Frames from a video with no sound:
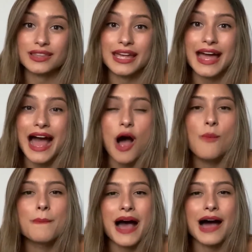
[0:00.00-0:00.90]
Like,
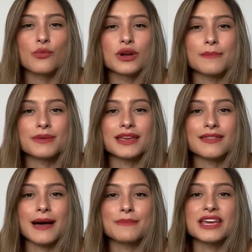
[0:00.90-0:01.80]
how bad would it be
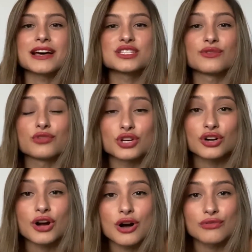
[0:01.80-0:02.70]
that because of
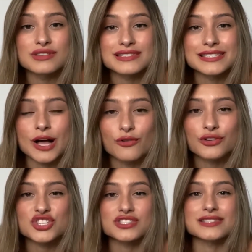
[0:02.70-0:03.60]
your own
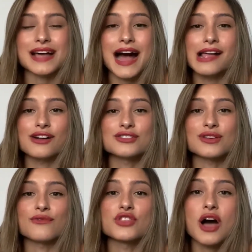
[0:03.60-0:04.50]
selfish desires
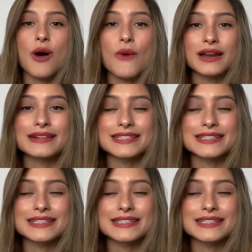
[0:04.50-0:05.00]
of not wanting to